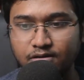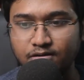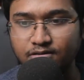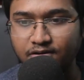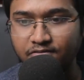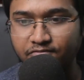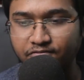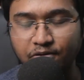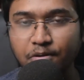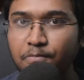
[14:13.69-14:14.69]
the
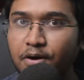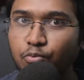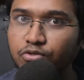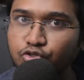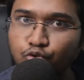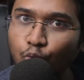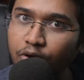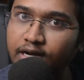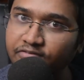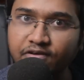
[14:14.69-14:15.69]
verbal part was
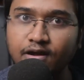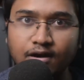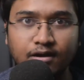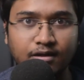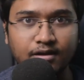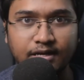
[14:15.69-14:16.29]
so difficult.